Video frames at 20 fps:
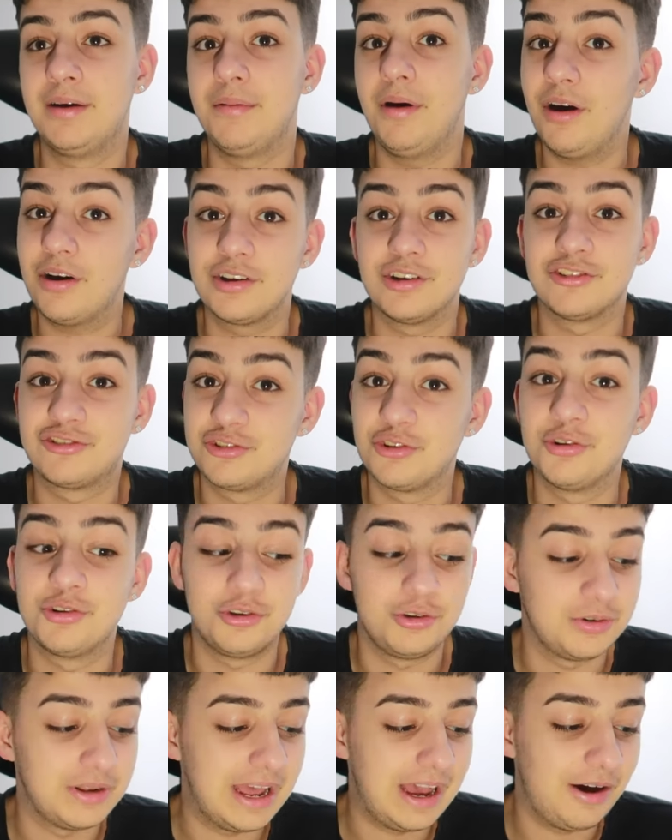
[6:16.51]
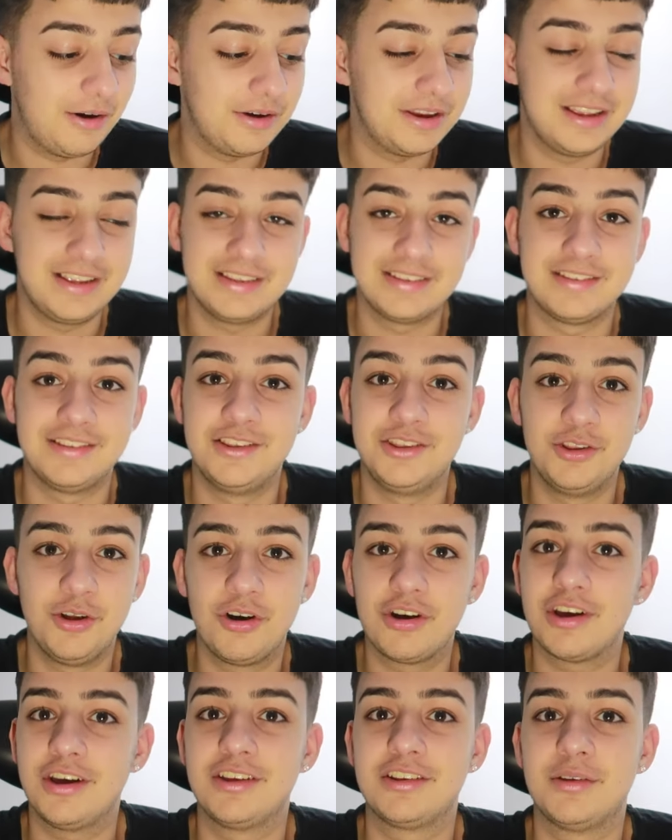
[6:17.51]
But I can assure you now it is
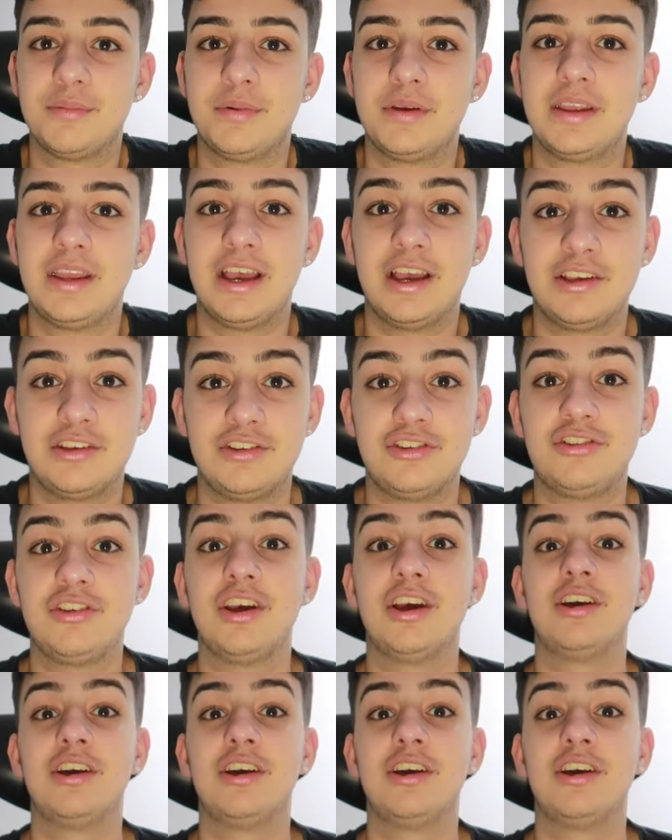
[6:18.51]
not going to be a,